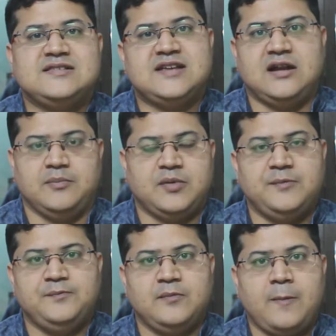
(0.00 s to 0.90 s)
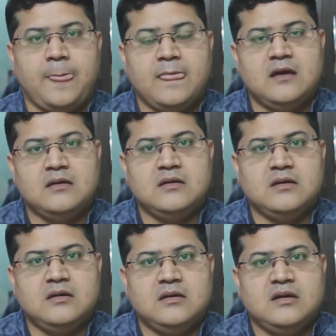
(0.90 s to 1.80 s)
setup.
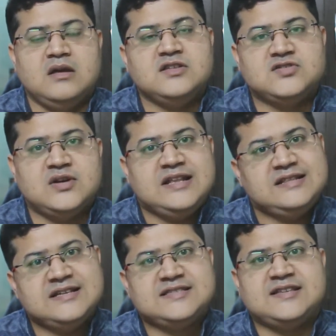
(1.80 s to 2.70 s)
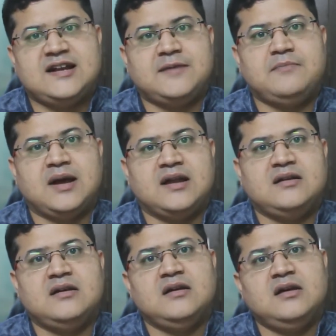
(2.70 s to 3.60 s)
So in this setup
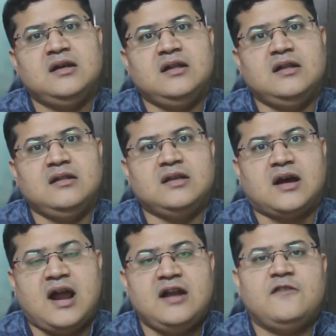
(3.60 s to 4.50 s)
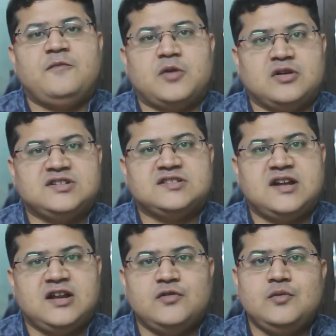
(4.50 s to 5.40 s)
bucket, the kind of projects
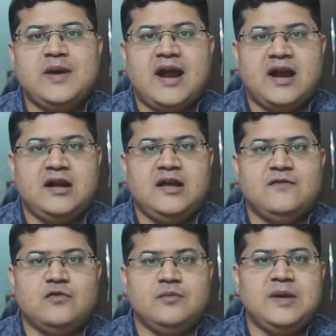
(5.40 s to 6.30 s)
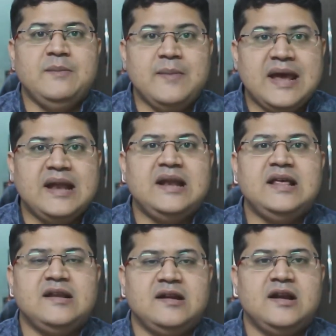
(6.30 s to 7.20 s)
that you would be handling would be
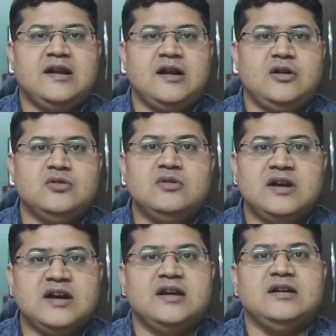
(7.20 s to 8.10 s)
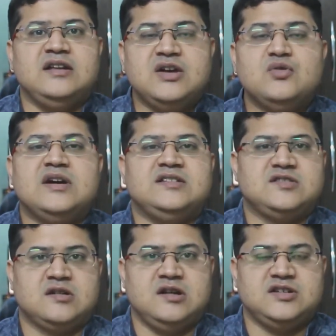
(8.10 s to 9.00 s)
mainly related to new
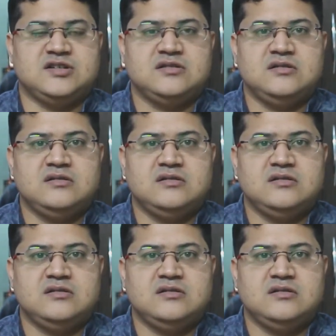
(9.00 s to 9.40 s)
installation.